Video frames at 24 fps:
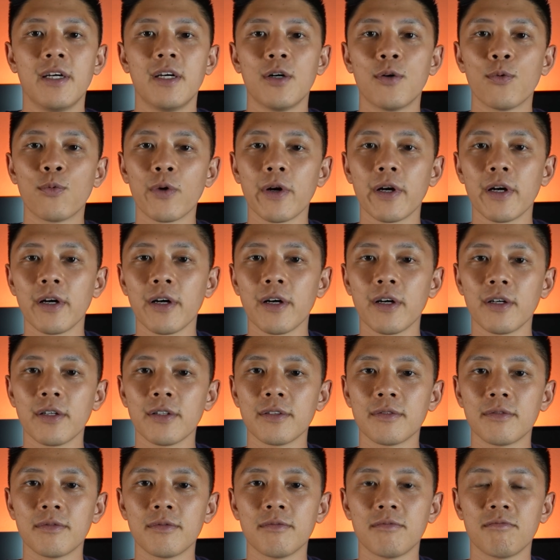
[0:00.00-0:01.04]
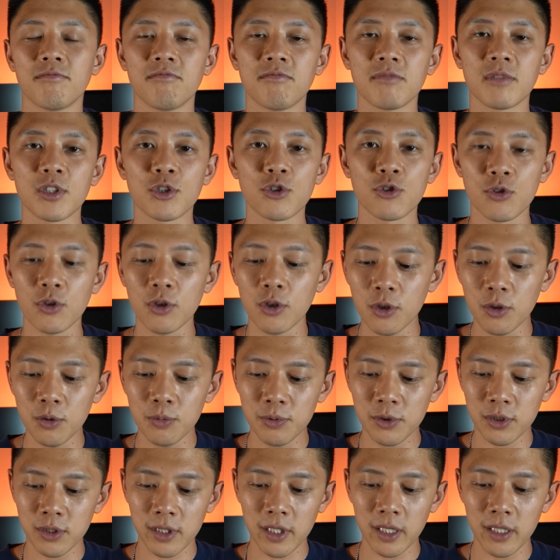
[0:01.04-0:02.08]
where the
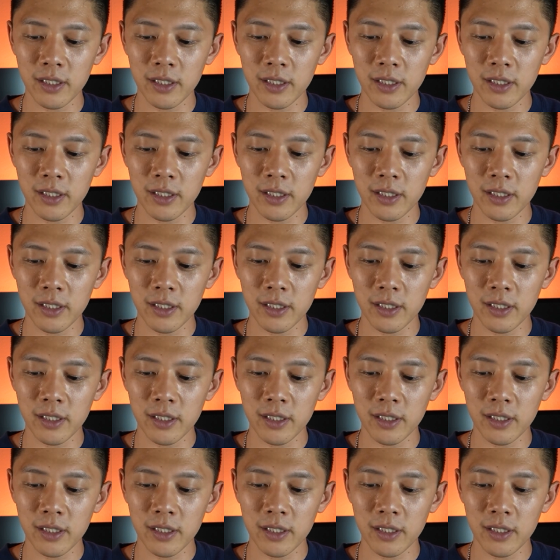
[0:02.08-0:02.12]
strobes